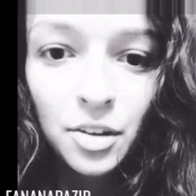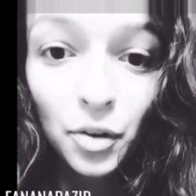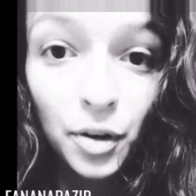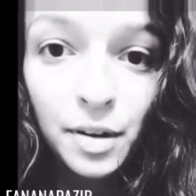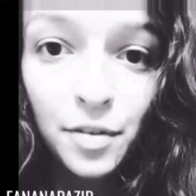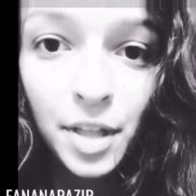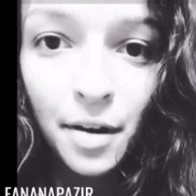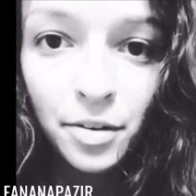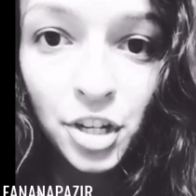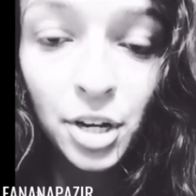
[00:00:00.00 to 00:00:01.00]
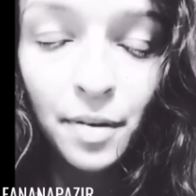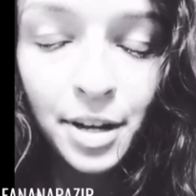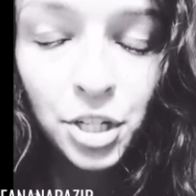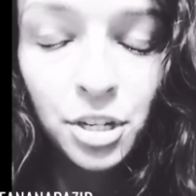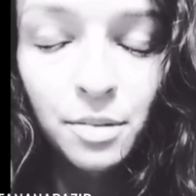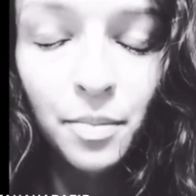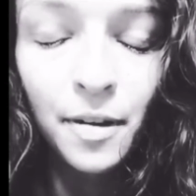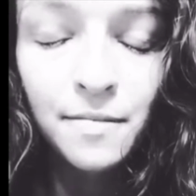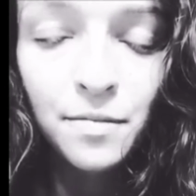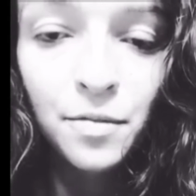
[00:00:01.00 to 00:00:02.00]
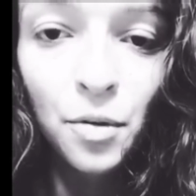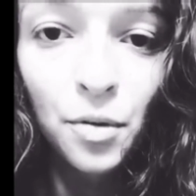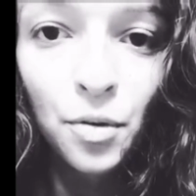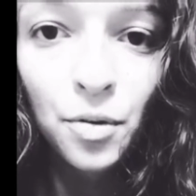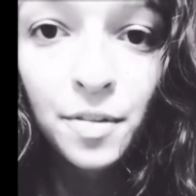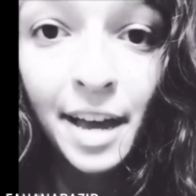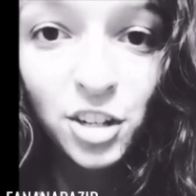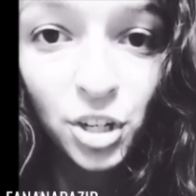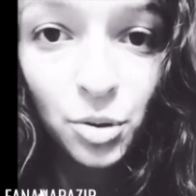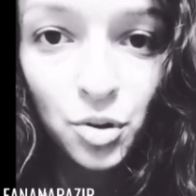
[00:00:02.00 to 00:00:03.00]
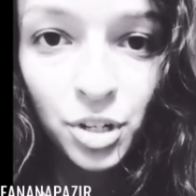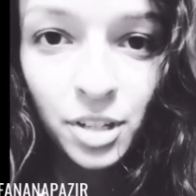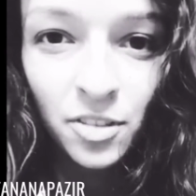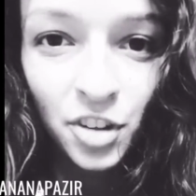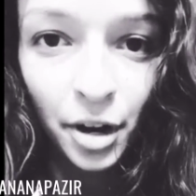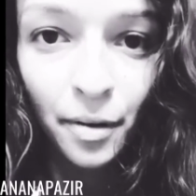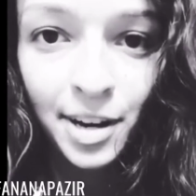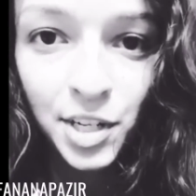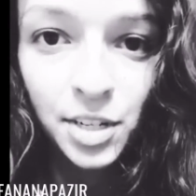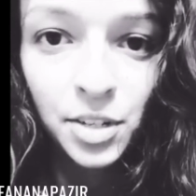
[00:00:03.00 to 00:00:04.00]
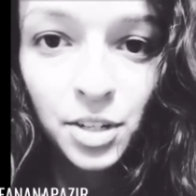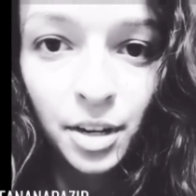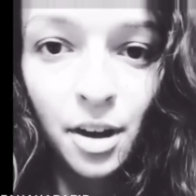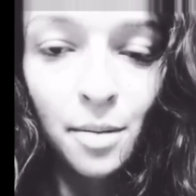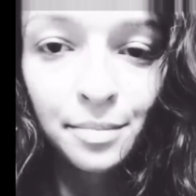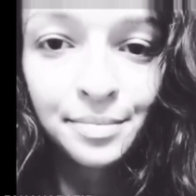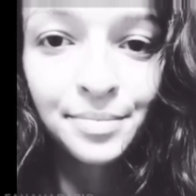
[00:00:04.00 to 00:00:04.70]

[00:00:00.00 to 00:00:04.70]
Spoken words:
not only for their generation, but for their children and the generations to come.